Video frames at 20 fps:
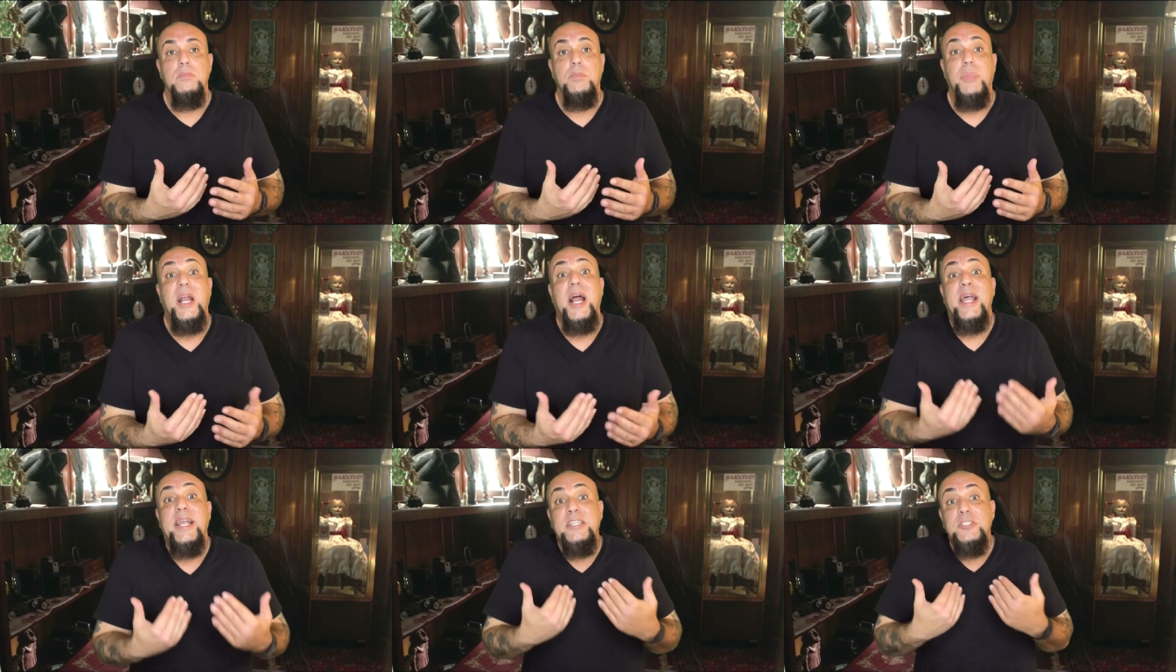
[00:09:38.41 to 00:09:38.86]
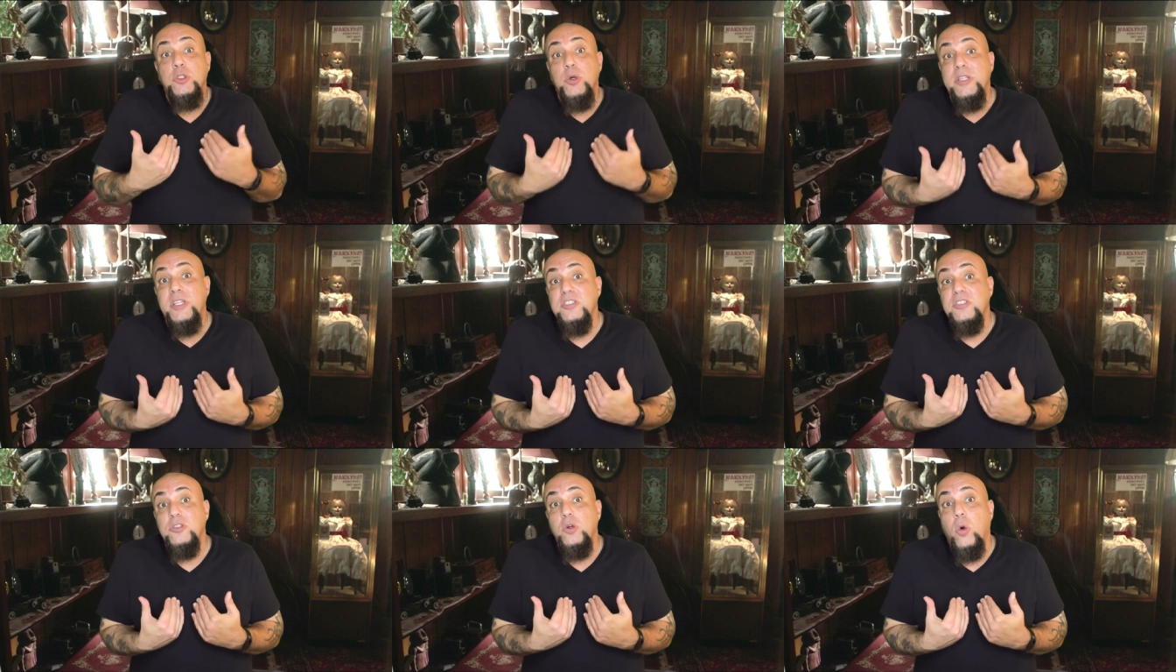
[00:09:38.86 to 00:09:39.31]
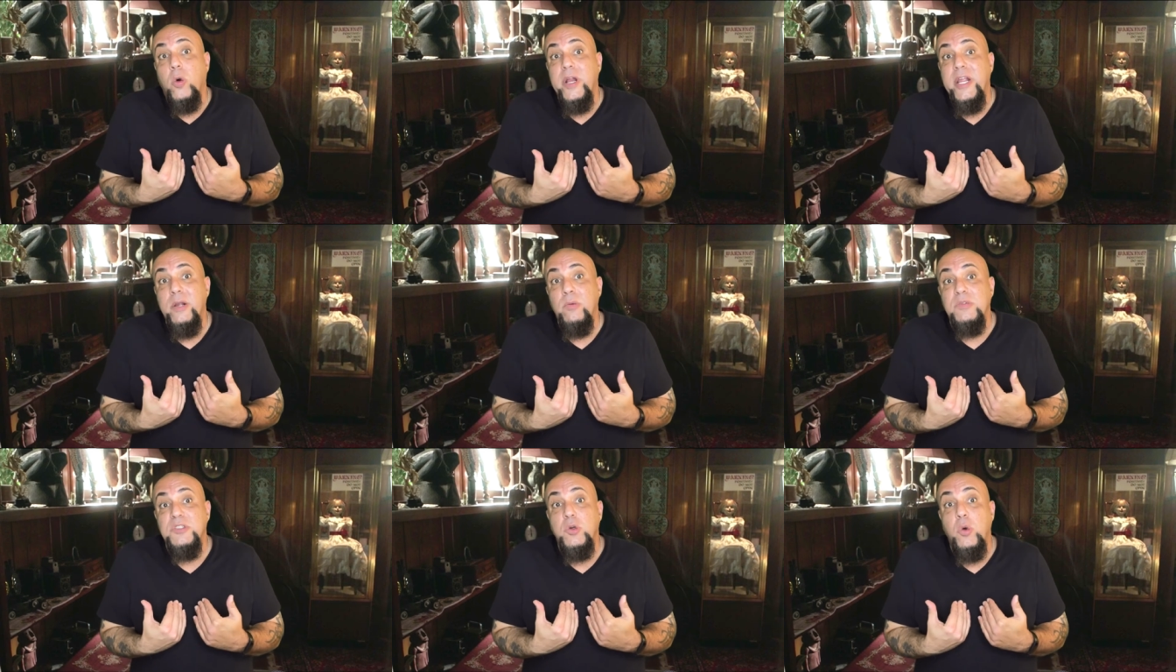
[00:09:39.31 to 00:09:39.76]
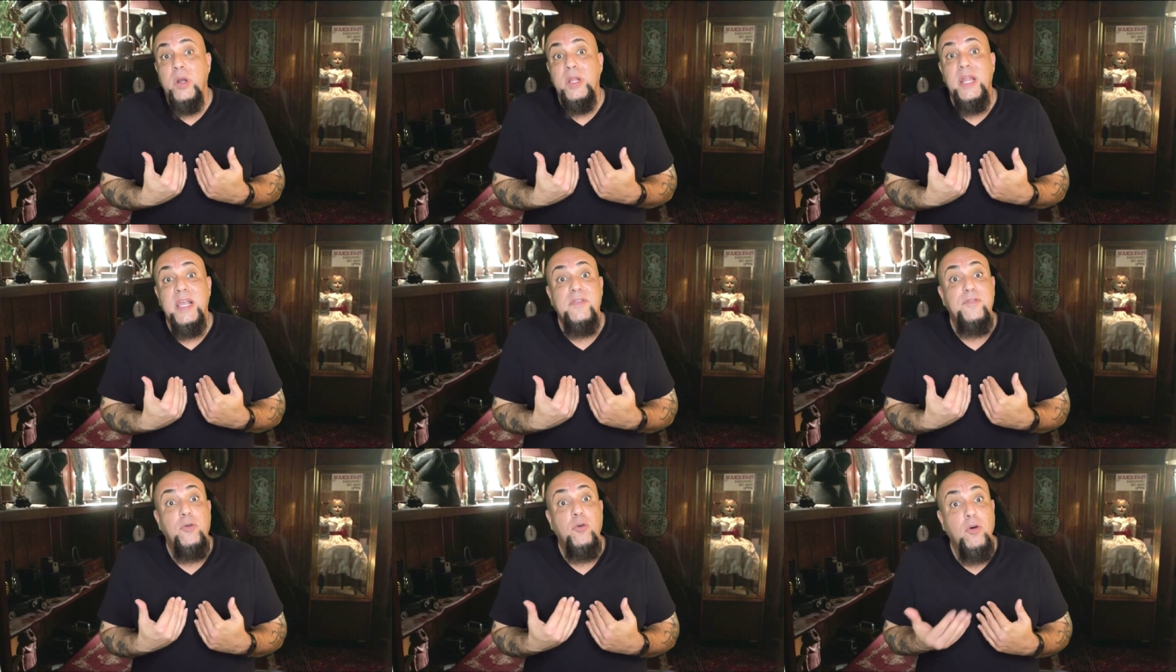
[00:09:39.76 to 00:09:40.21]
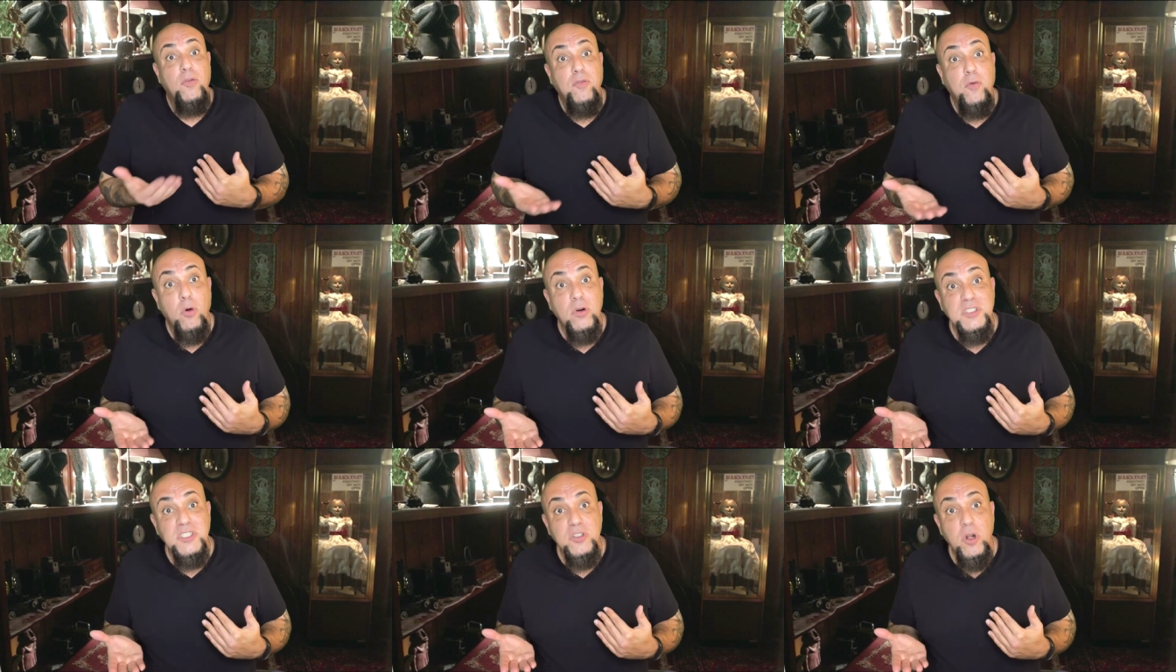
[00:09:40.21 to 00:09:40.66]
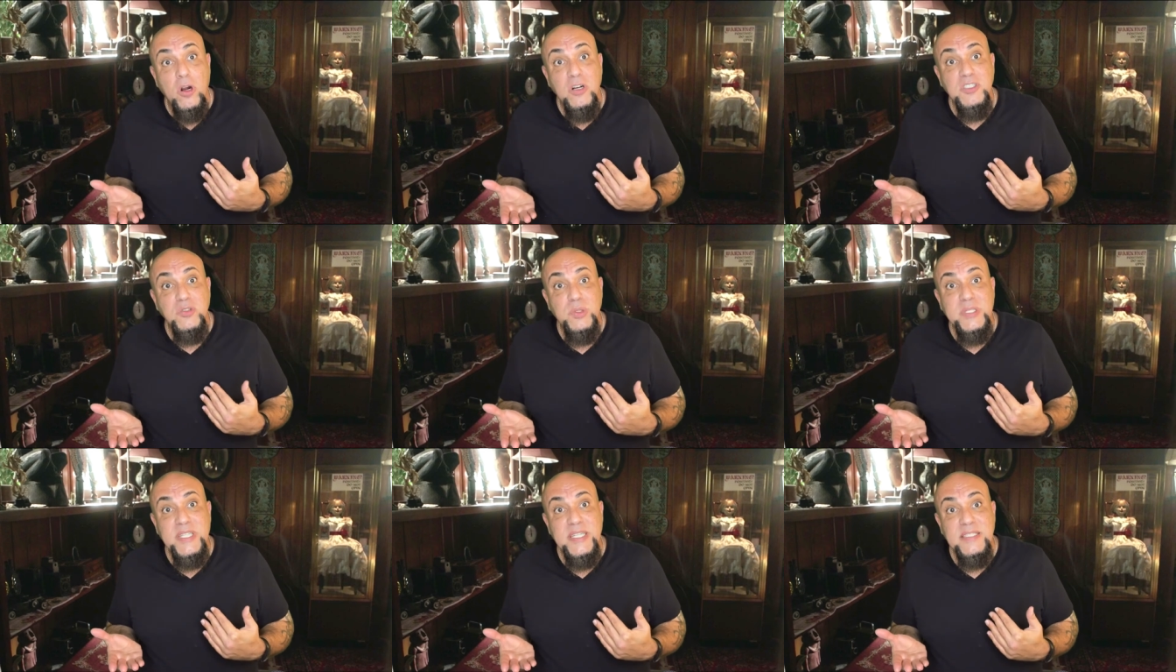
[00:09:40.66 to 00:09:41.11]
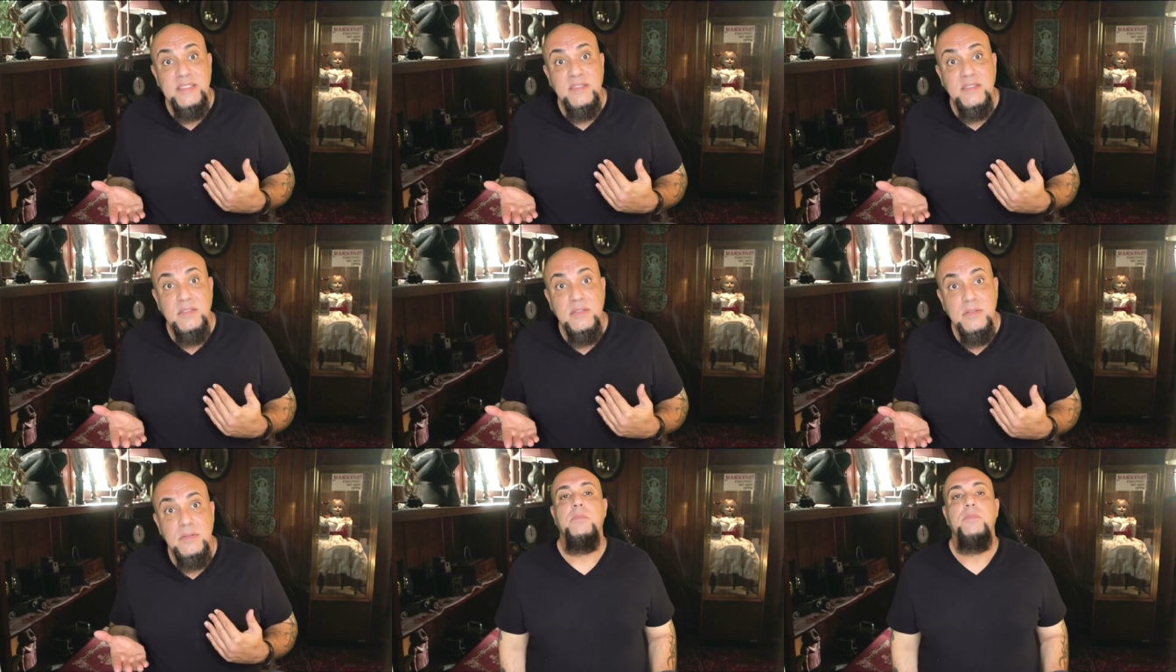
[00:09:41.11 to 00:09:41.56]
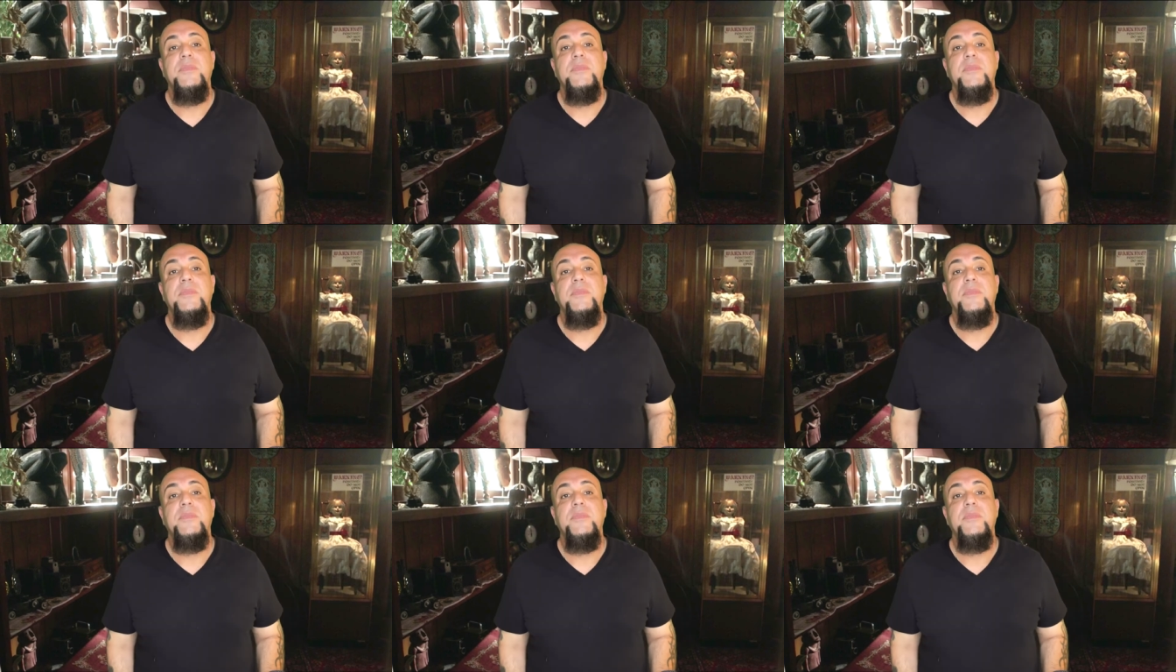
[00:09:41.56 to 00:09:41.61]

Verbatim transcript: but I enjoyed the story and was going like full four stars with this.